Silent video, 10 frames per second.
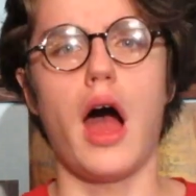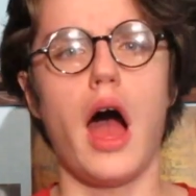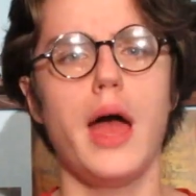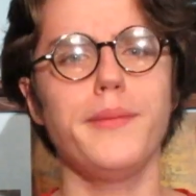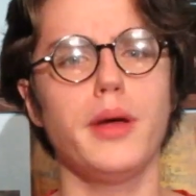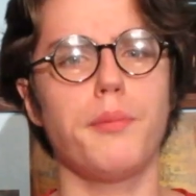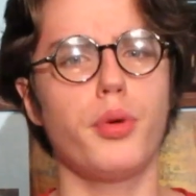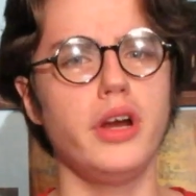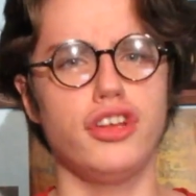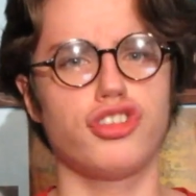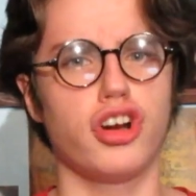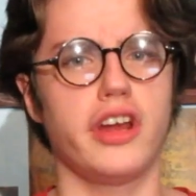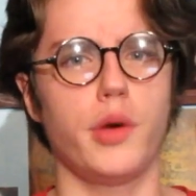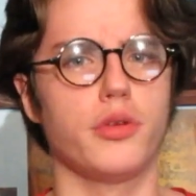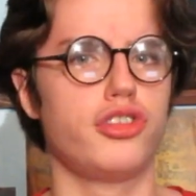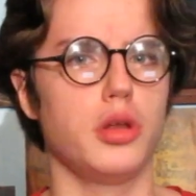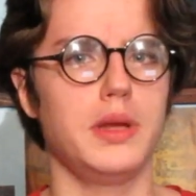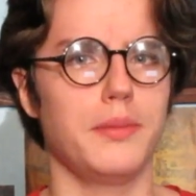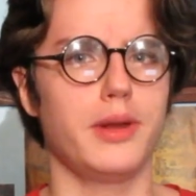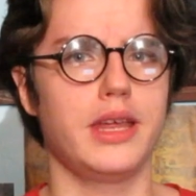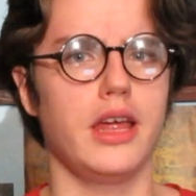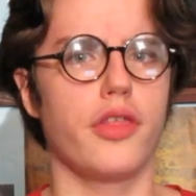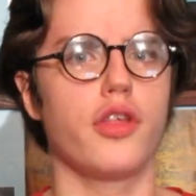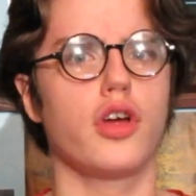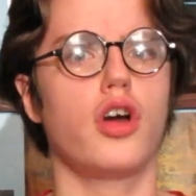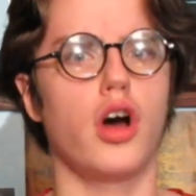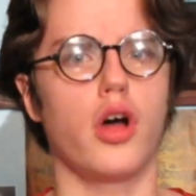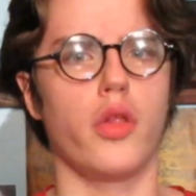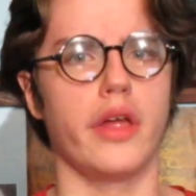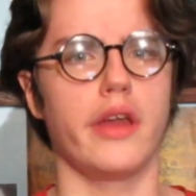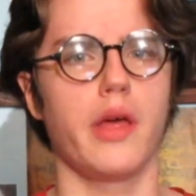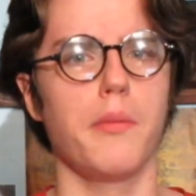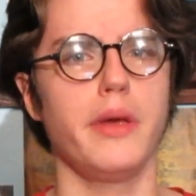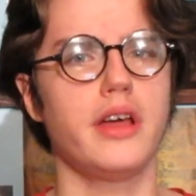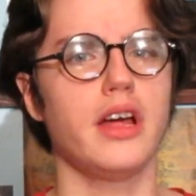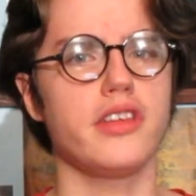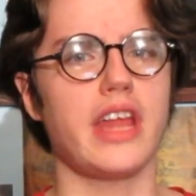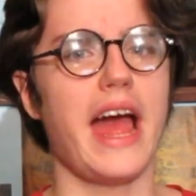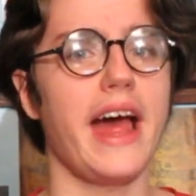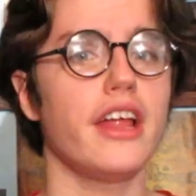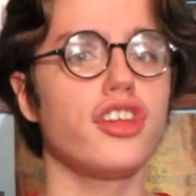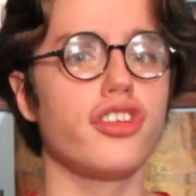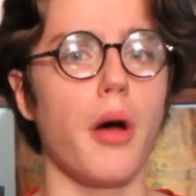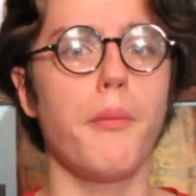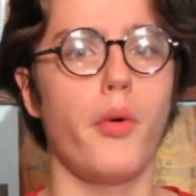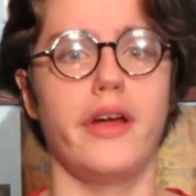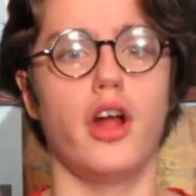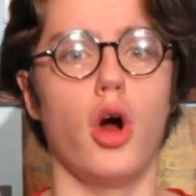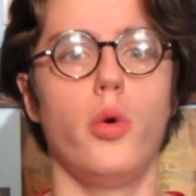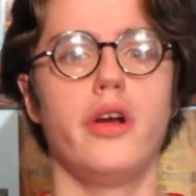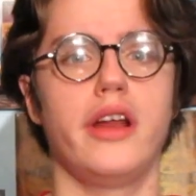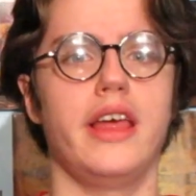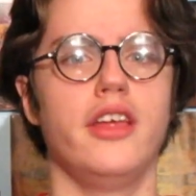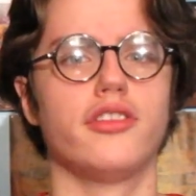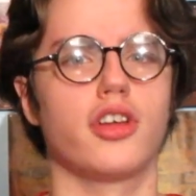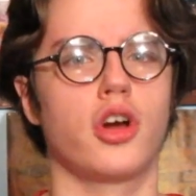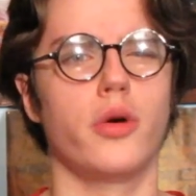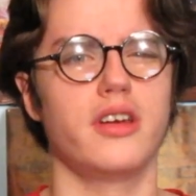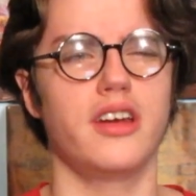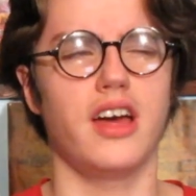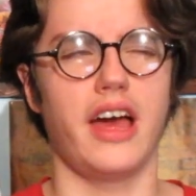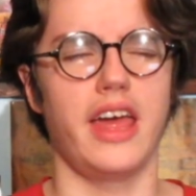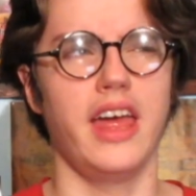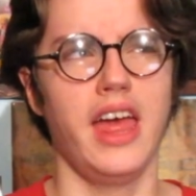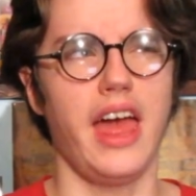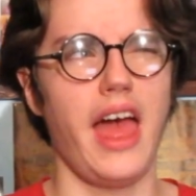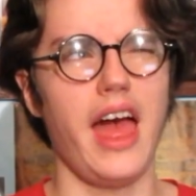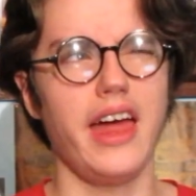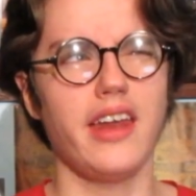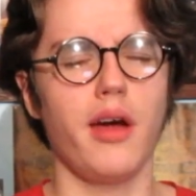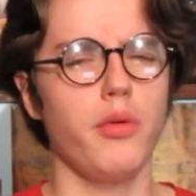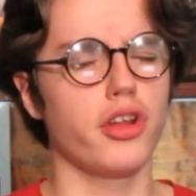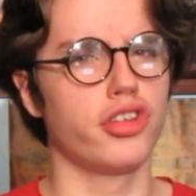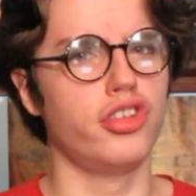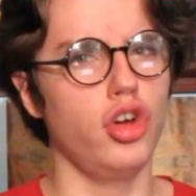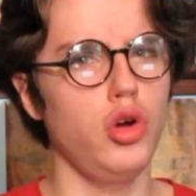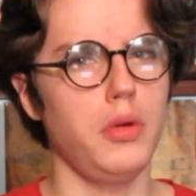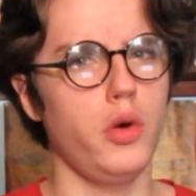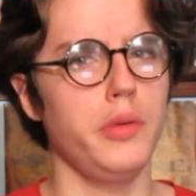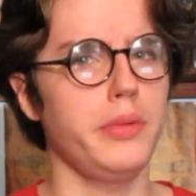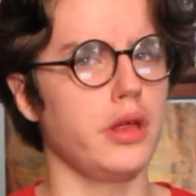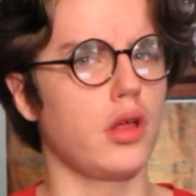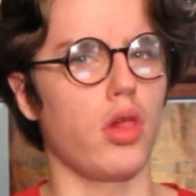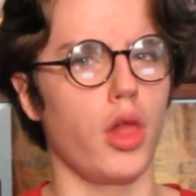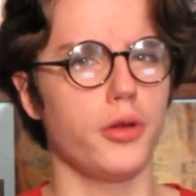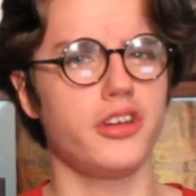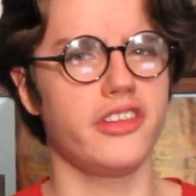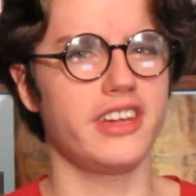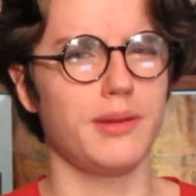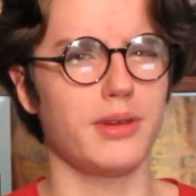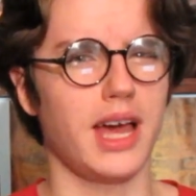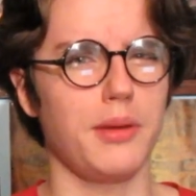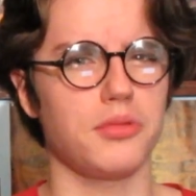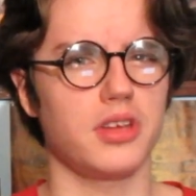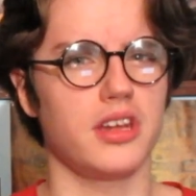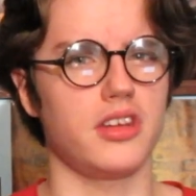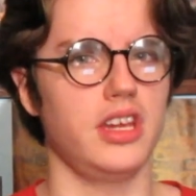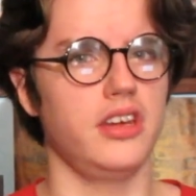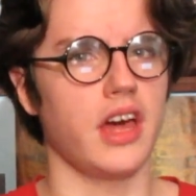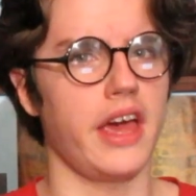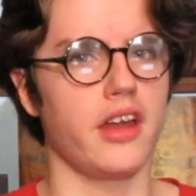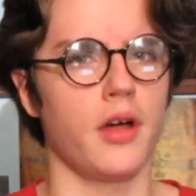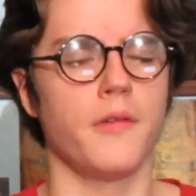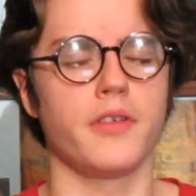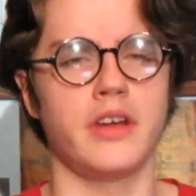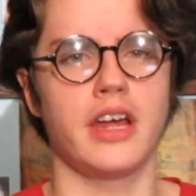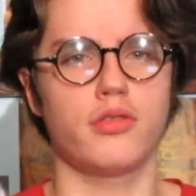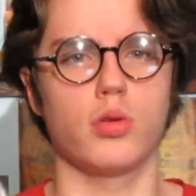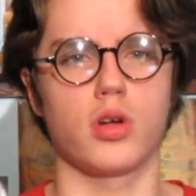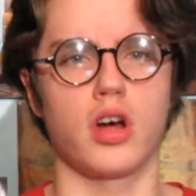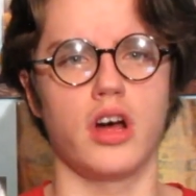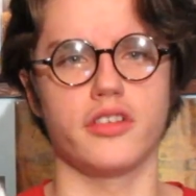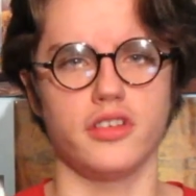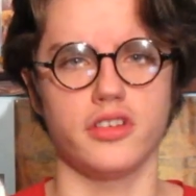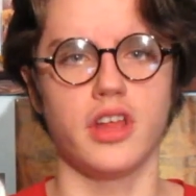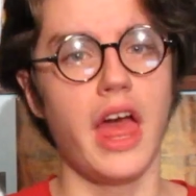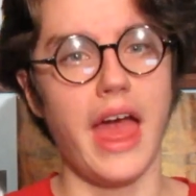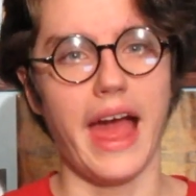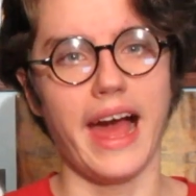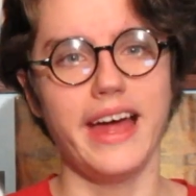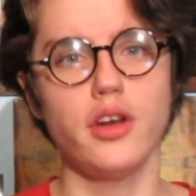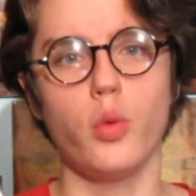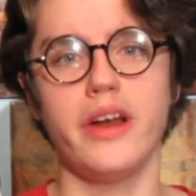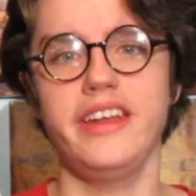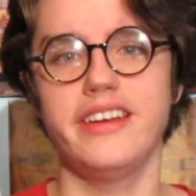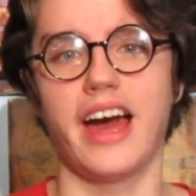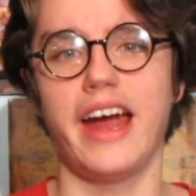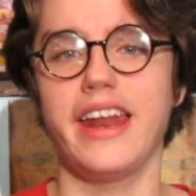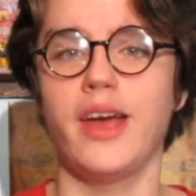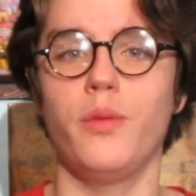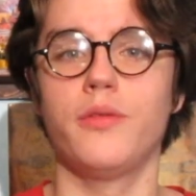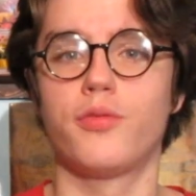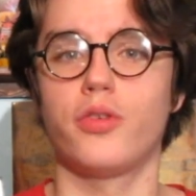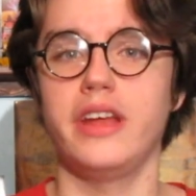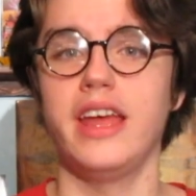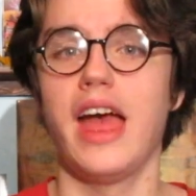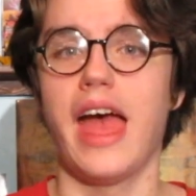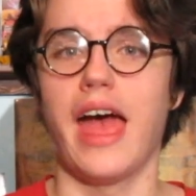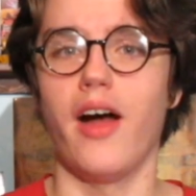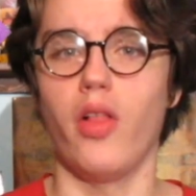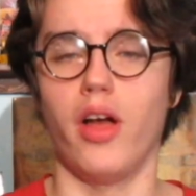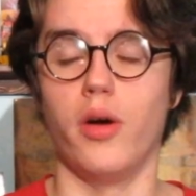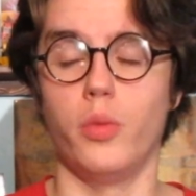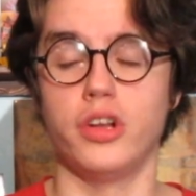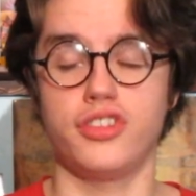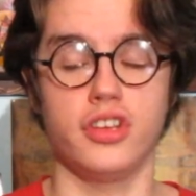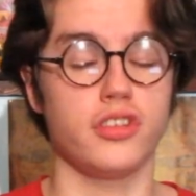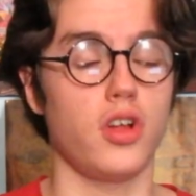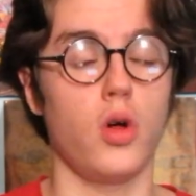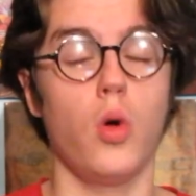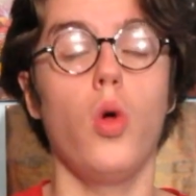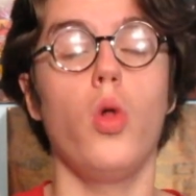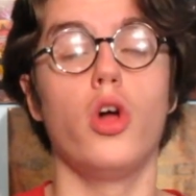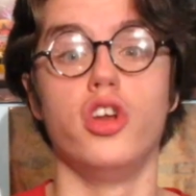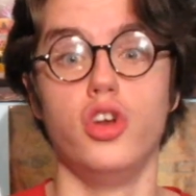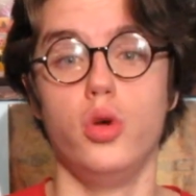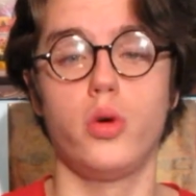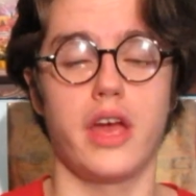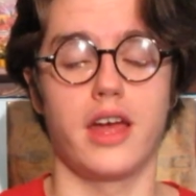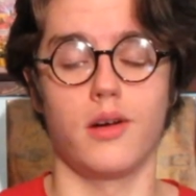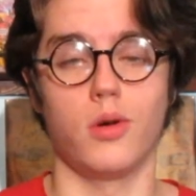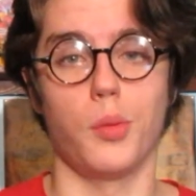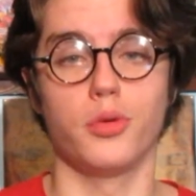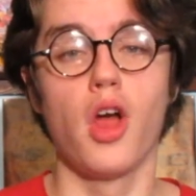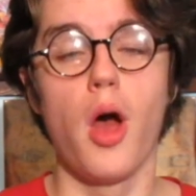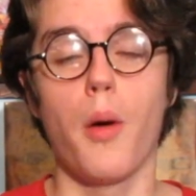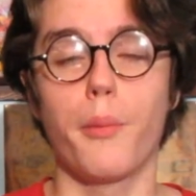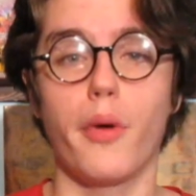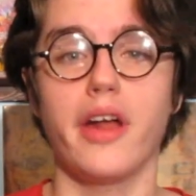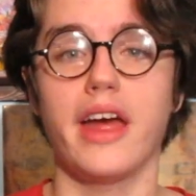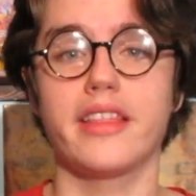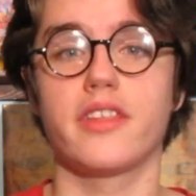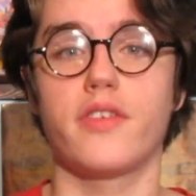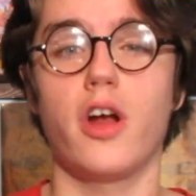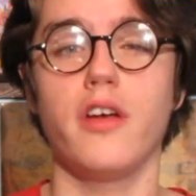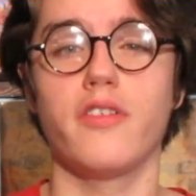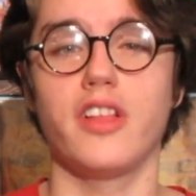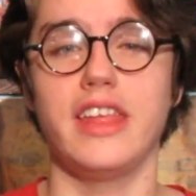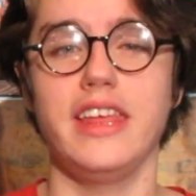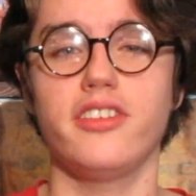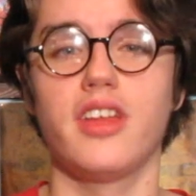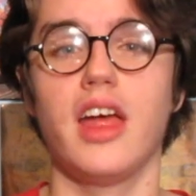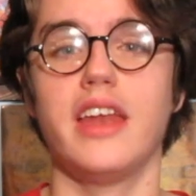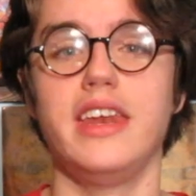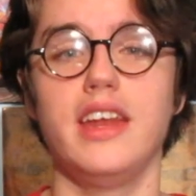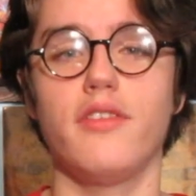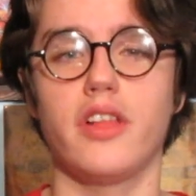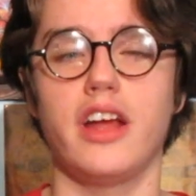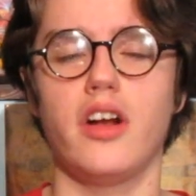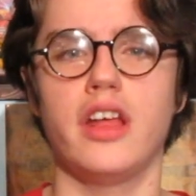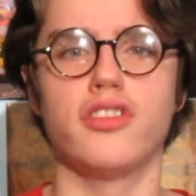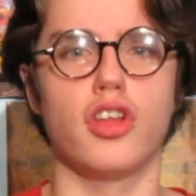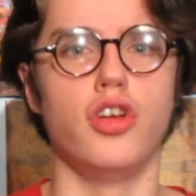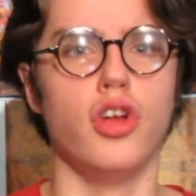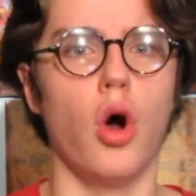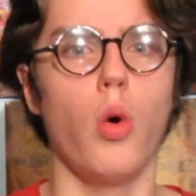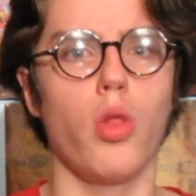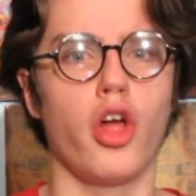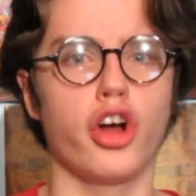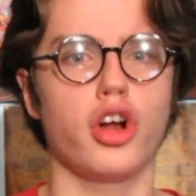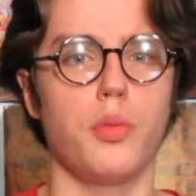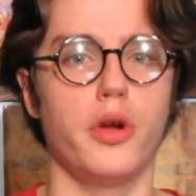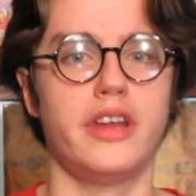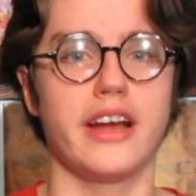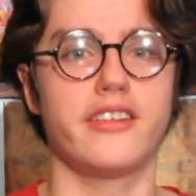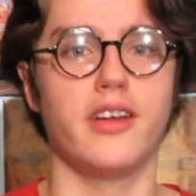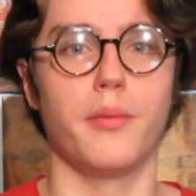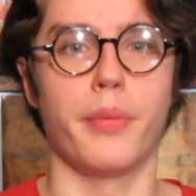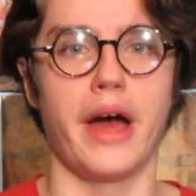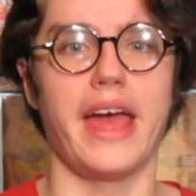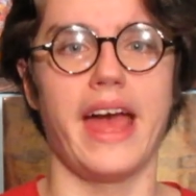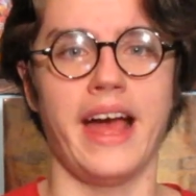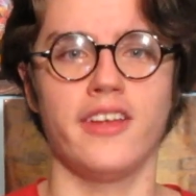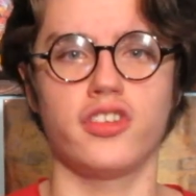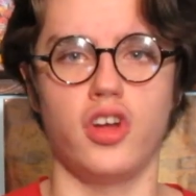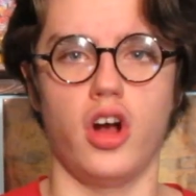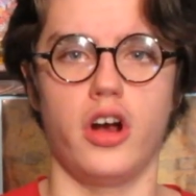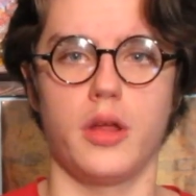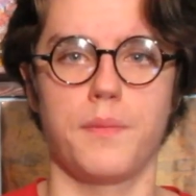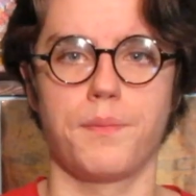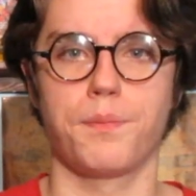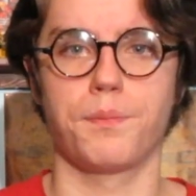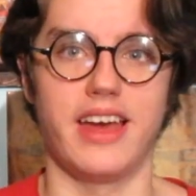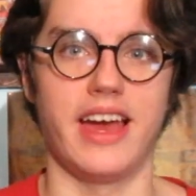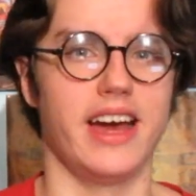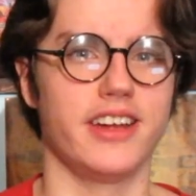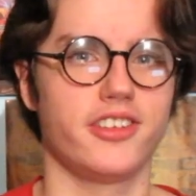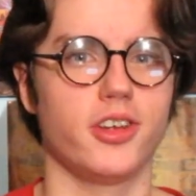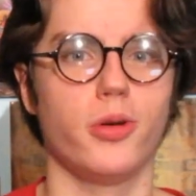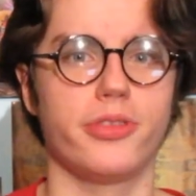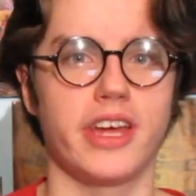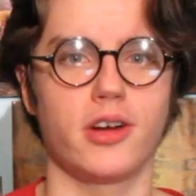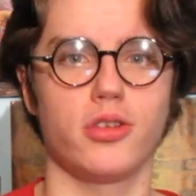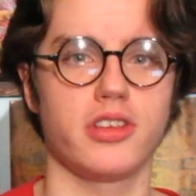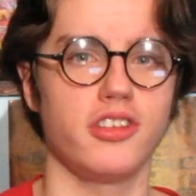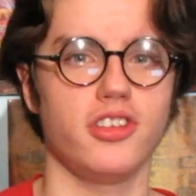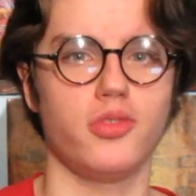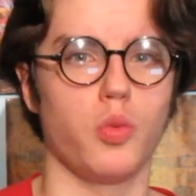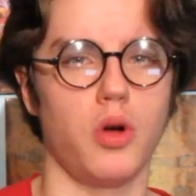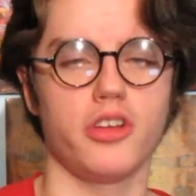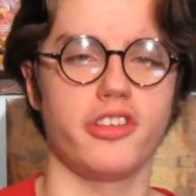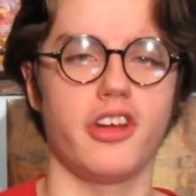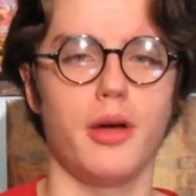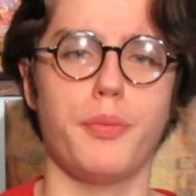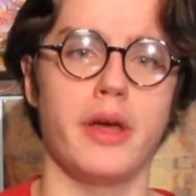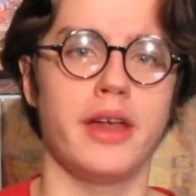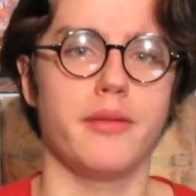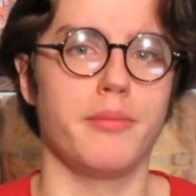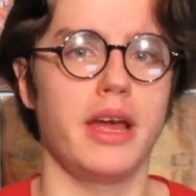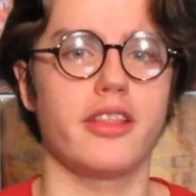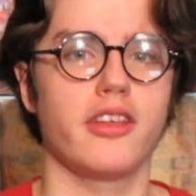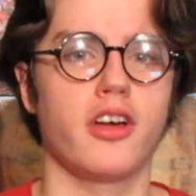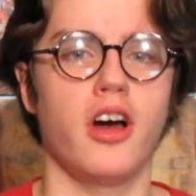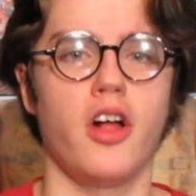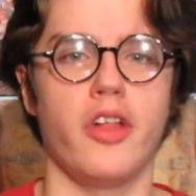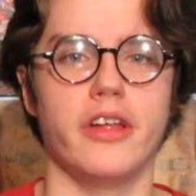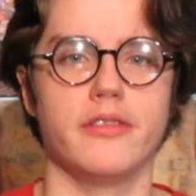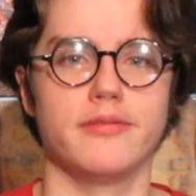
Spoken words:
I'm pretty sure he would still be able to get the Gauntlet, because at some point Odin is going to die, and I would assume it would be close to the same time since he died of natural causes. And when he died, it would free Hela, which is a whole new can of worms. But at the very least, Nidavellir is no longer protected by Asgard. And so Thanos can just waltz on up and make the Gauntlet.